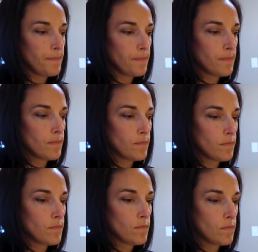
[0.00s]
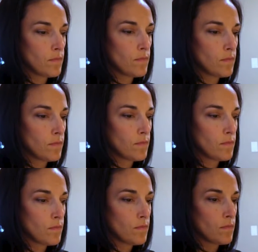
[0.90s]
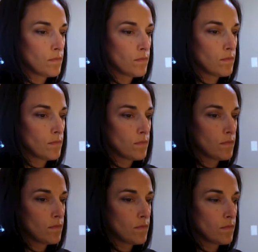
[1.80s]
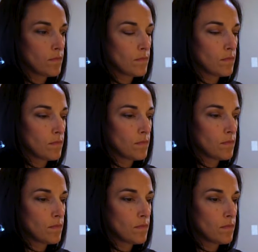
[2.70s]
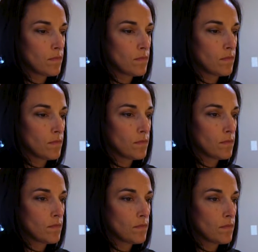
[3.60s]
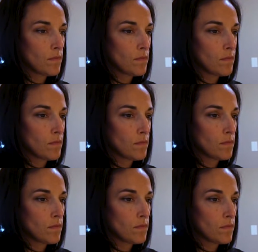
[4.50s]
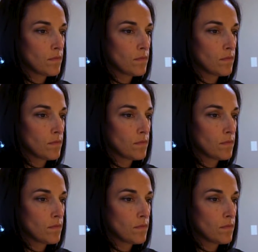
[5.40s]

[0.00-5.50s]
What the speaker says: (not speaking)